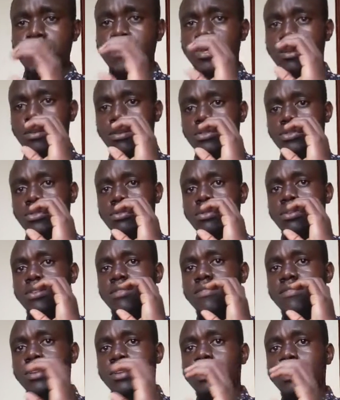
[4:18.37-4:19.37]
So
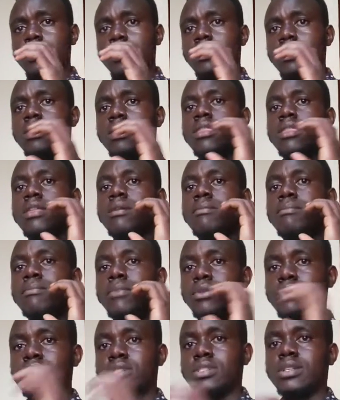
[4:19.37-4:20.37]
even the
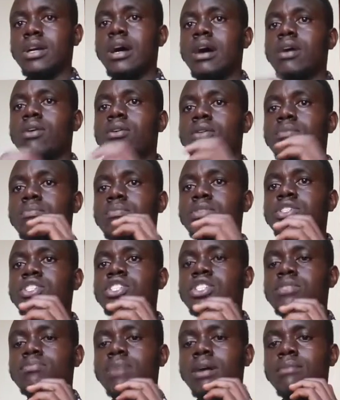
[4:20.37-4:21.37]
most
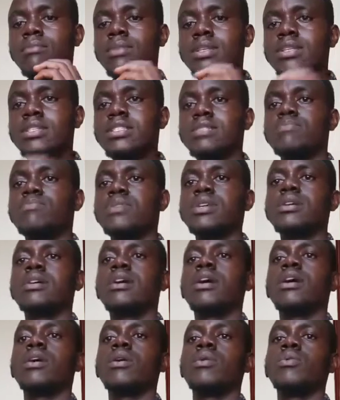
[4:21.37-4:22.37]
accomplished public speaker
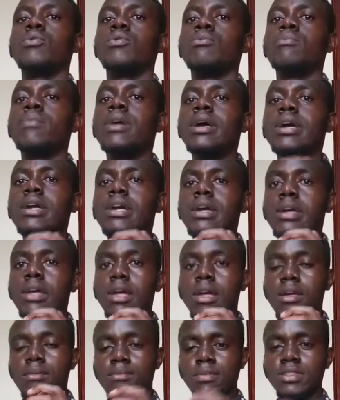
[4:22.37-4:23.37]
will make
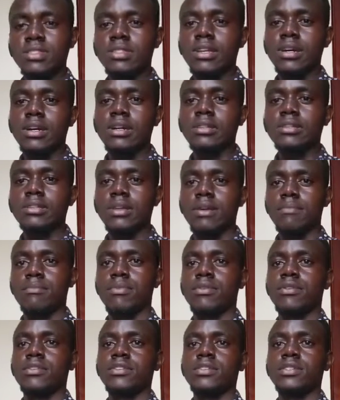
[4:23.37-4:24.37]
a mistake at some
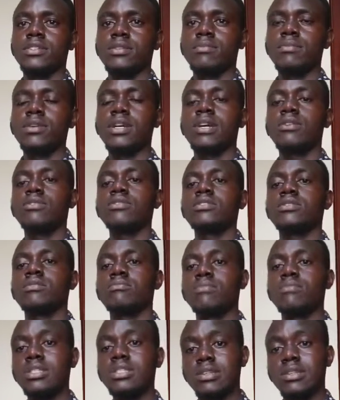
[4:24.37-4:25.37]
point, because
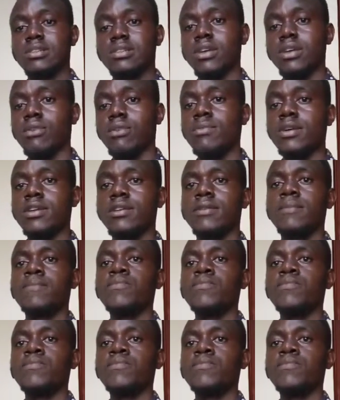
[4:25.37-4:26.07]
mistakes are human.